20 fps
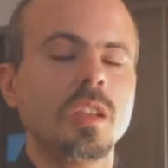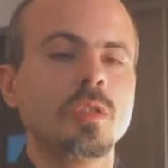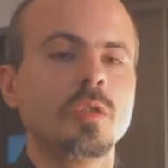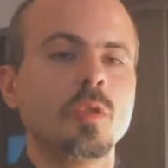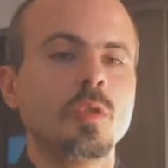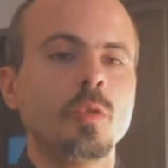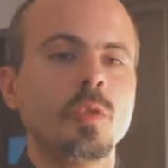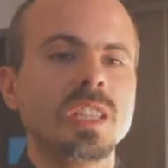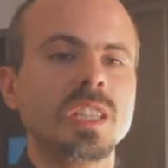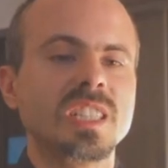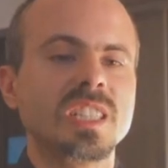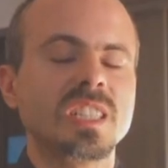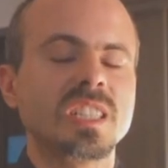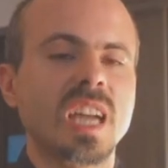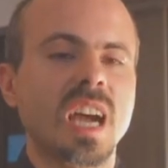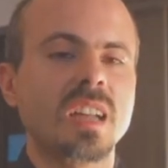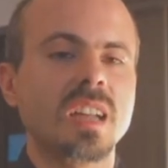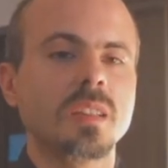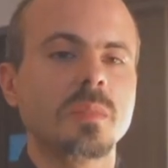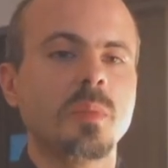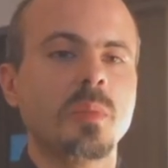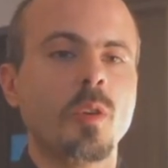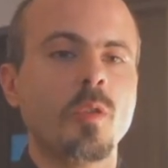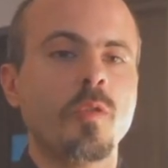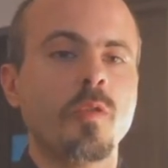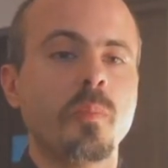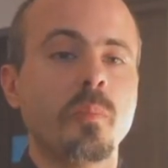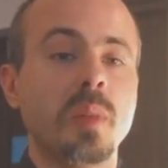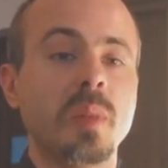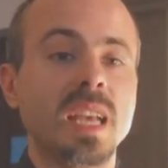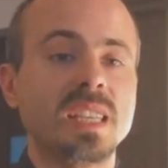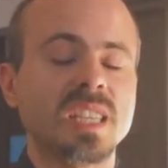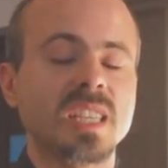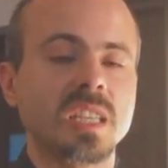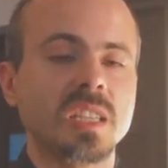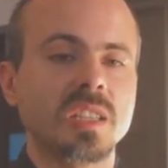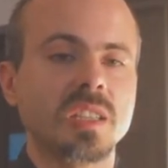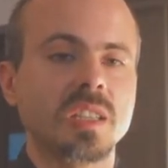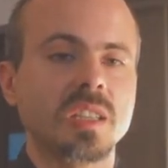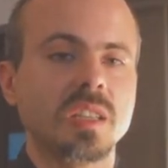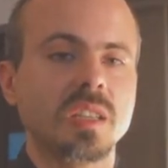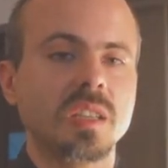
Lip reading: to withstand both pleasant